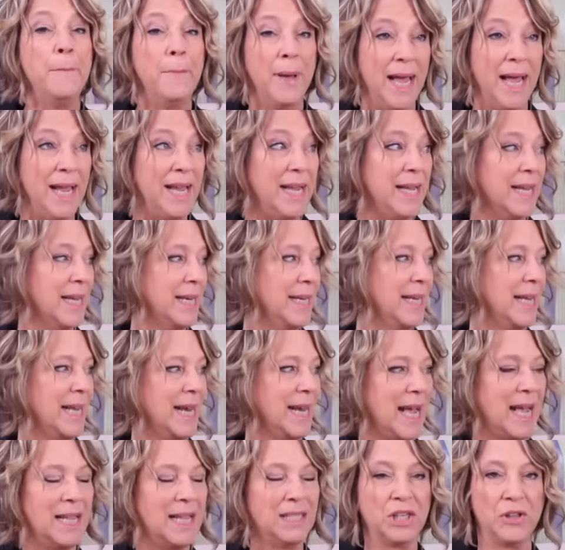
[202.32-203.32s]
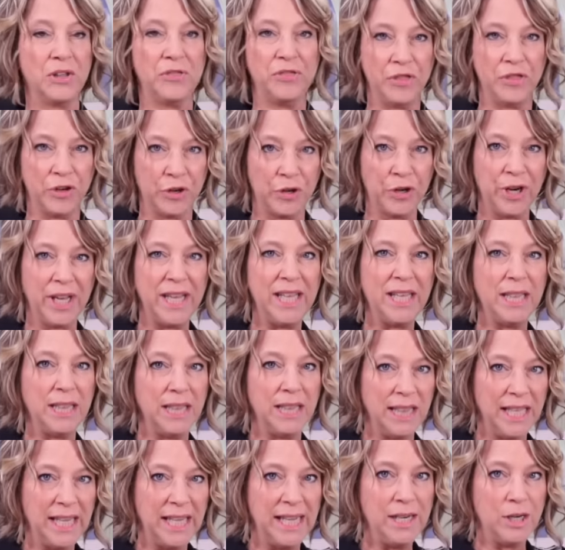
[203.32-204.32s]
and it has a 30
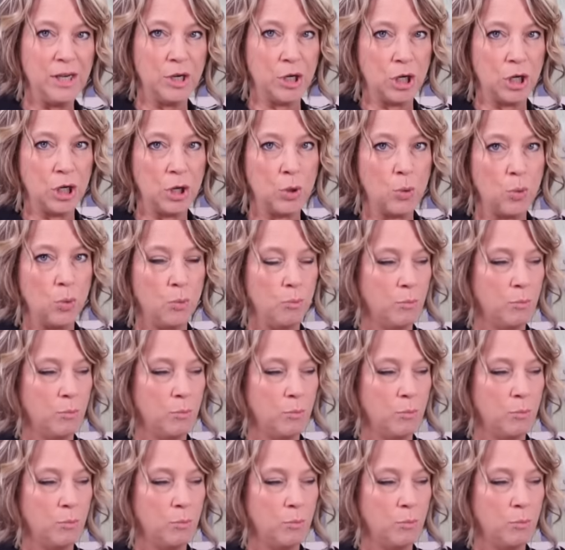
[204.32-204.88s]
liter